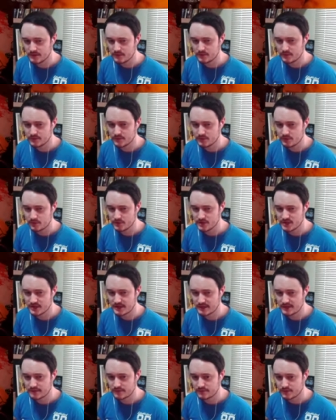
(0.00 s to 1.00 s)
put the logic
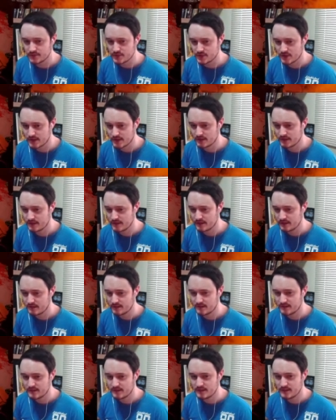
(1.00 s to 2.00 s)
in for triggering
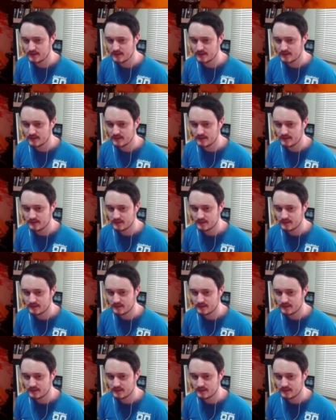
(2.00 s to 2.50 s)
the